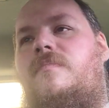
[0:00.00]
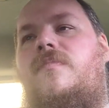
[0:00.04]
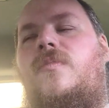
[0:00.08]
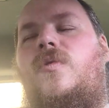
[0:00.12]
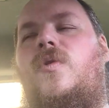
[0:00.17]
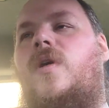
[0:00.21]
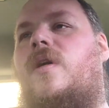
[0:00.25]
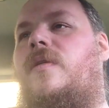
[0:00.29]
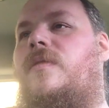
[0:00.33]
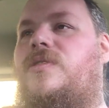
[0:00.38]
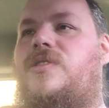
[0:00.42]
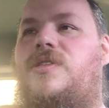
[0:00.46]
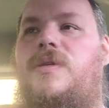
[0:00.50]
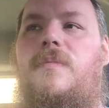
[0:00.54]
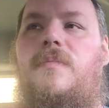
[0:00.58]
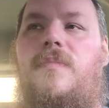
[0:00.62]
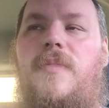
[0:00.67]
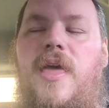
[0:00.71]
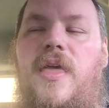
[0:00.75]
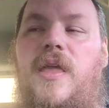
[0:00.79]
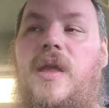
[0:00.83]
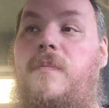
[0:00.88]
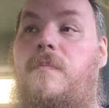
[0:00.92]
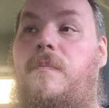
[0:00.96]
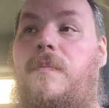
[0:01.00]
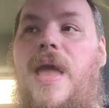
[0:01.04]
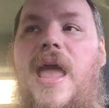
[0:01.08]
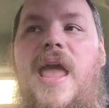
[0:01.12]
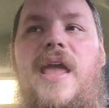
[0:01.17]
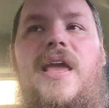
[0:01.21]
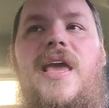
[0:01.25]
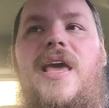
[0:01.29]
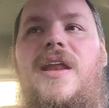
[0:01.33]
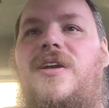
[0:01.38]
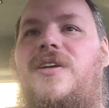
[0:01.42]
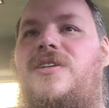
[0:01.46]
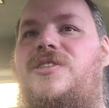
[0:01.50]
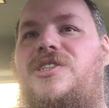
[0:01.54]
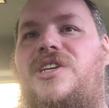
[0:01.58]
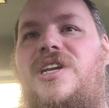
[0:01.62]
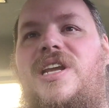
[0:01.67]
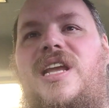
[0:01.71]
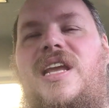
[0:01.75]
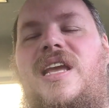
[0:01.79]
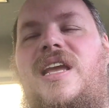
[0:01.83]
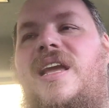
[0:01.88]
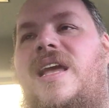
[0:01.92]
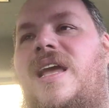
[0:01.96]
what was it? I think Bang
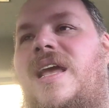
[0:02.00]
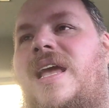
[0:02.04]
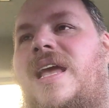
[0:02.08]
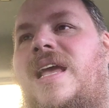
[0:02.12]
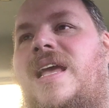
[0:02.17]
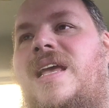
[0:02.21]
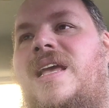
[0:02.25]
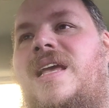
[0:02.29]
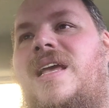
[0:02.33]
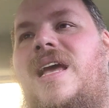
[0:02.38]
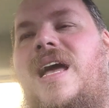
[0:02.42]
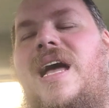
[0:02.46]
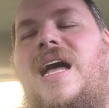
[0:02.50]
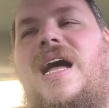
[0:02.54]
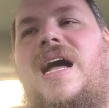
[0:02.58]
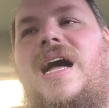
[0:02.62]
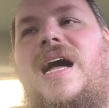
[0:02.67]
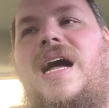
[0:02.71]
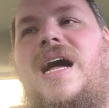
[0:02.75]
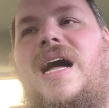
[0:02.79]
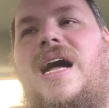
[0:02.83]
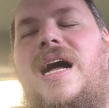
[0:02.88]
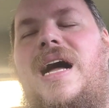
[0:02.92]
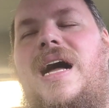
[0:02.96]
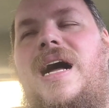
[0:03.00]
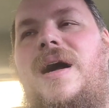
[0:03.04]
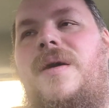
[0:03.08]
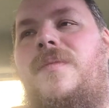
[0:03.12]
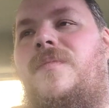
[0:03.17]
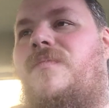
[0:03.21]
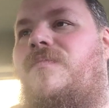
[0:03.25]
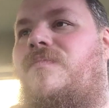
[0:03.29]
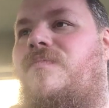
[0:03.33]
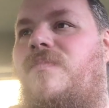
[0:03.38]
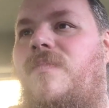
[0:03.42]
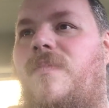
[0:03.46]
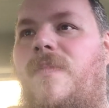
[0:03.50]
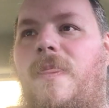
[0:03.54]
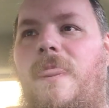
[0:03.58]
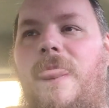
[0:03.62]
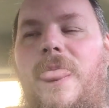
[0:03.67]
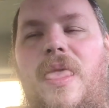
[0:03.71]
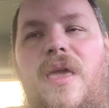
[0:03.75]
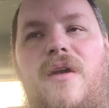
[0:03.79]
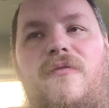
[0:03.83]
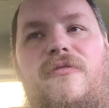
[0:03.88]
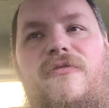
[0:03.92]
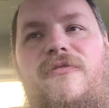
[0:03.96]
Energy, uh,
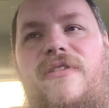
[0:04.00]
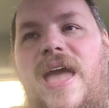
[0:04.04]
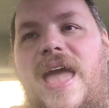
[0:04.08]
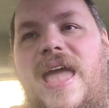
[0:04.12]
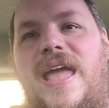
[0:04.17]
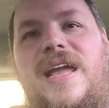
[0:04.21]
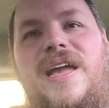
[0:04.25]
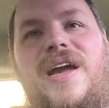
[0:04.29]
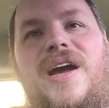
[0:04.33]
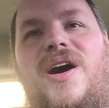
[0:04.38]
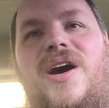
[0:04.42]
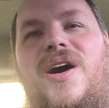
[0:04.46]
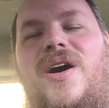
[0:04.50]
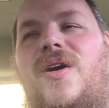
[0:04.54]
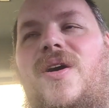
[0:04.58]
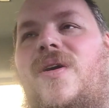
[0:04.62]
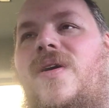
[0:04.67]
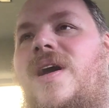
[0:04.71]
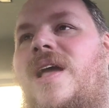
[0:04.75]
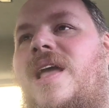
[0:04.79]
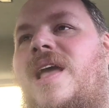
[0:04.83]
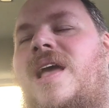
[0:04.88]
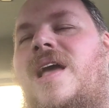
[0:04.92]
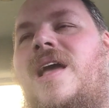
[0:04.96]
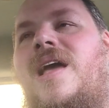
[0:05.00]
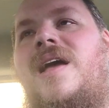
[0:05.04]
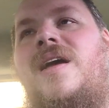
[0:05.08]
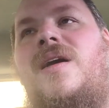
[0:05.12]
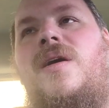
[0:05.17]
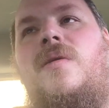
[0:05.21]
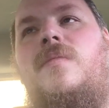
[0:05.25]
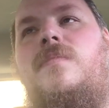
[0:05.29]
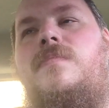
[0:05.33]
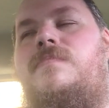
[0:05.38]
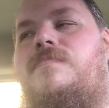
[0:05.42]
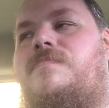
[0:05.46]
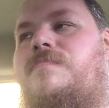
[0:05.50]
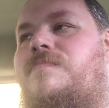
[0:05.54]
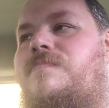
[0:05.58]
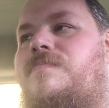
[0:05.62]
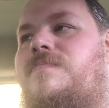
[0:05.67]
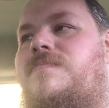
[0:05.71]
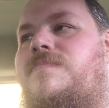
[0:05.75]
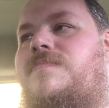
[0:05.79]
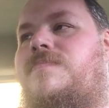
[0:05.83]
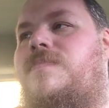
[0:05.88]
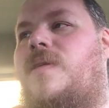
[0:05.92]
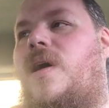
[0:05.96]
Fago,
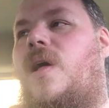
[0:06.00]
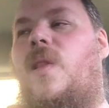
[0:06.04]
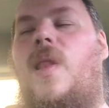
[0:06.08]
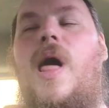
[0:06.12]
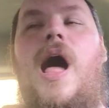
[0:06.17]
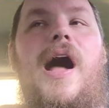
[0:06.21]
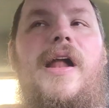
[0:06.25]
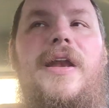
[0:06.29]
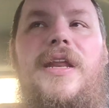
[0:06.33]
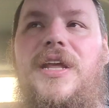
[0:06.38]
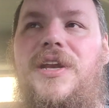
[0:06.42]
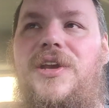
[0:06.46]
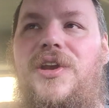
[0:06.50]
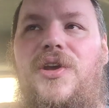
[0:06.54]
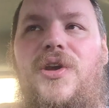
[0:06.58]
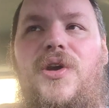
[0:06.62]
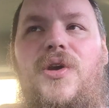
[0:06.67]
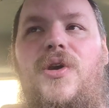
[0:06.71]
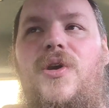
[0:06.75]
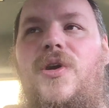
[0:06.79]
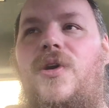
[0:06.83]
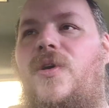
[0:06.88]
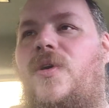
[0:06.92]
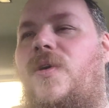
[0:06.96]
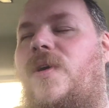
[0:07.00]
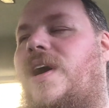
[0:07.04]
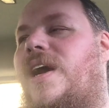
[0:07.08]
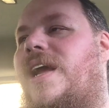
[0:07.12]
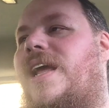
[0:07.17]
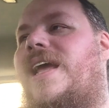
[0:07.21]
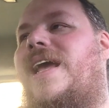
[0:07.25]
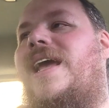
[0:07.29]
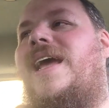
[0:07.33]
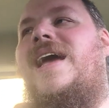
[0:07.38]
Alani New,